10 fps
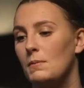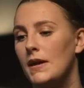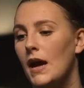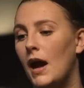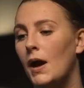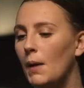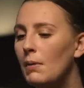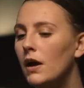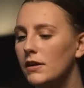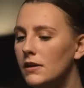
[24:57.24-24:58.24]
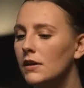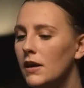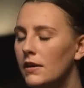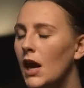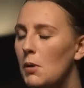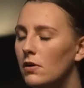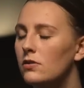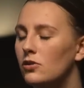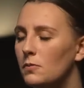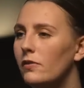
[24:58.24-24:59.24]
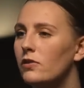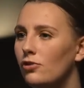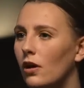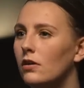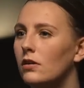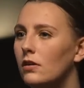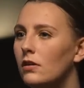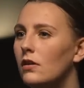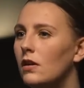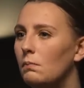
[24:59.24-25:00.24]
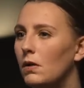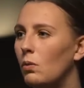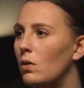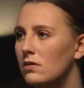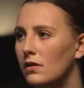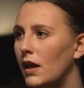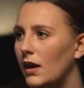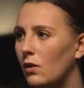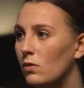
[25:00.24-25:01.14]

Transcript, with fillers: But yeah, apparently in the in the ambulance there was a bit of a struggle, but it wasn't like I